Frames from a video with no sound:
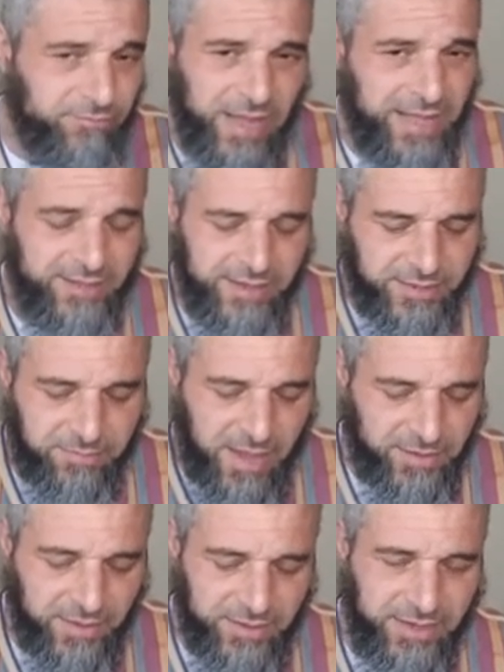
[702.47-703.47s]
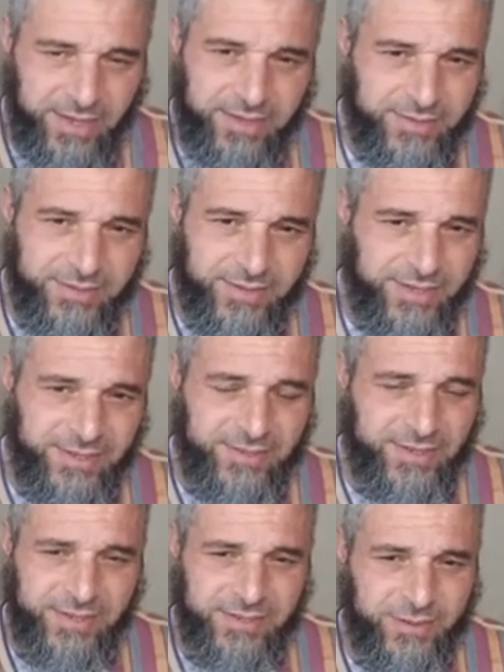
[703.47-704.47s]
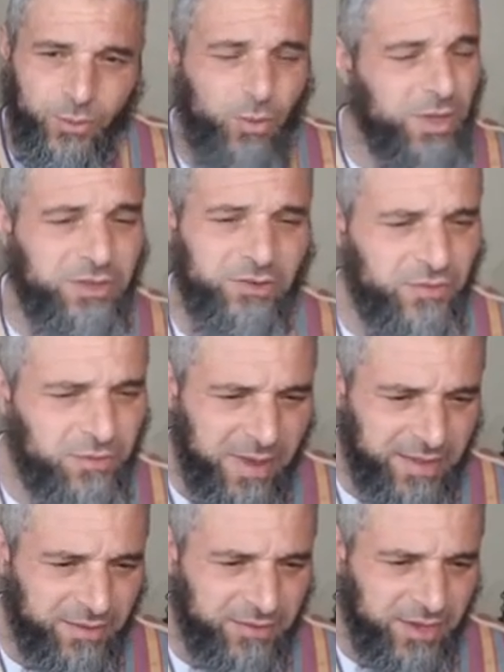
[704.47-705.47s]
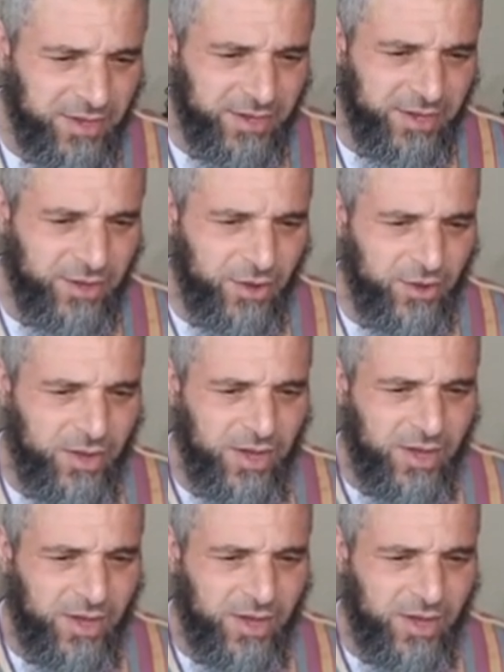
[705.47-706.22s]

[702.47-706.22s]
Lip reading: And this method is a wonderful method, you know.